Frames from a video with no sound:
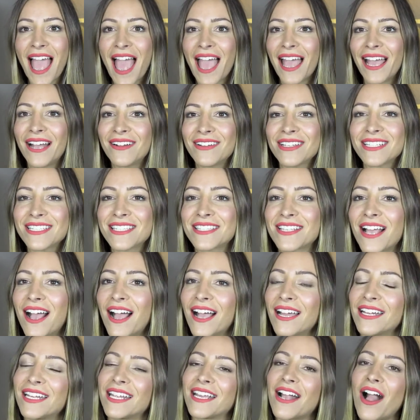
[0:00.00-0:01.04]
How
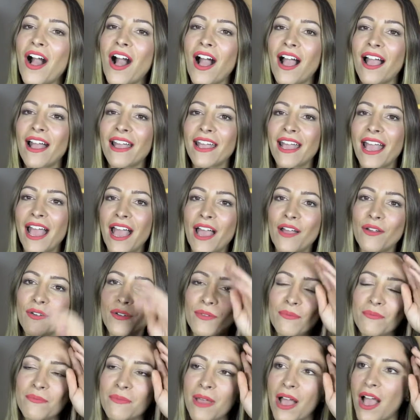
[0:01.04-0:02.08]
exciting.
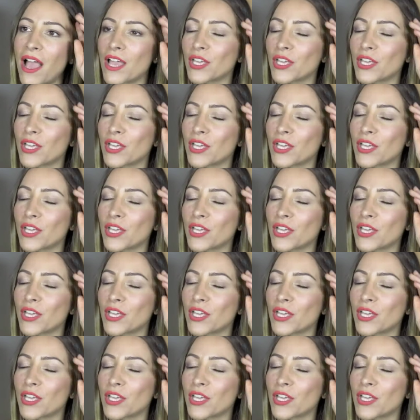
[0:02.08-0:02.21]
I